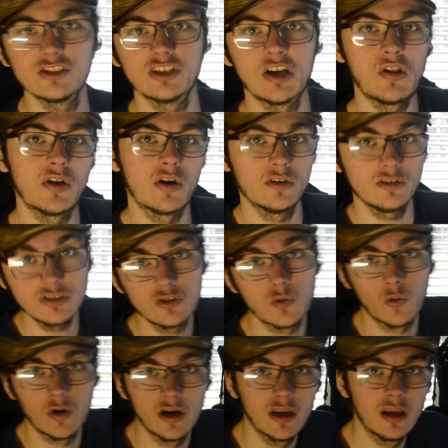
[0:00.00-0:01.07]
telling her
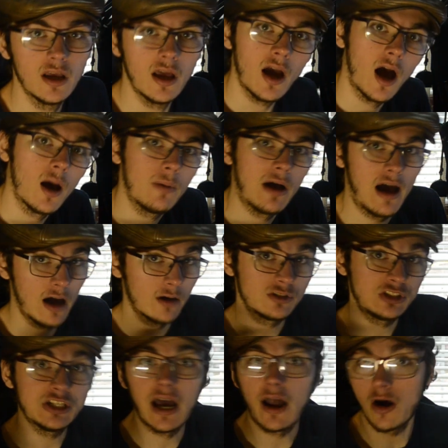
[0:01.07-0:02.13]
story about how
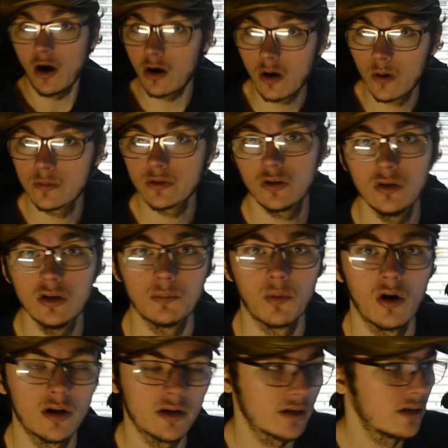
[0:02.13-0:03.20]
she got her own cutie
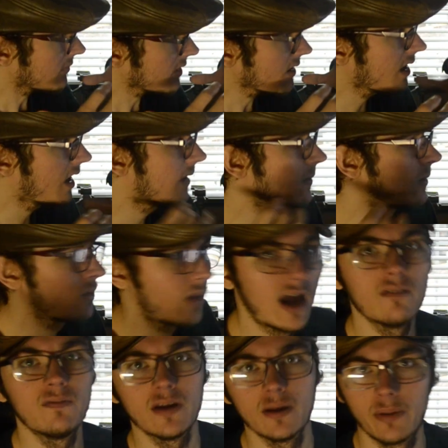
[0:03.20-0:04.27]
mark. And they're
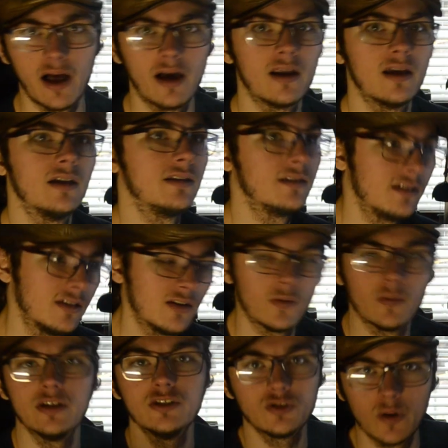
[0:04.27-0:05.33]
laughing about it and,
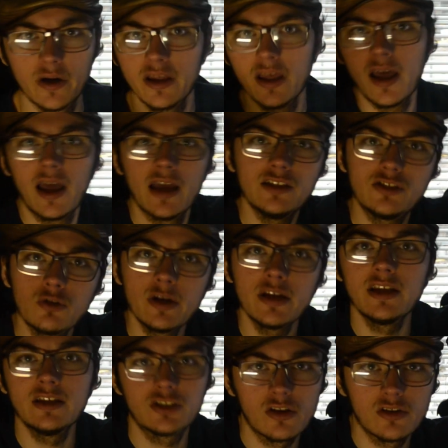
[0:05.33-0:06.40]
enjoying
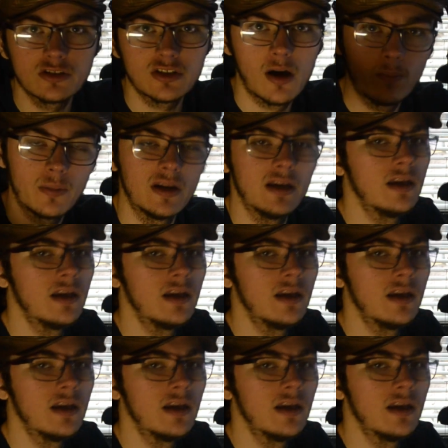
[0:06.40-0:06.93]
each other's company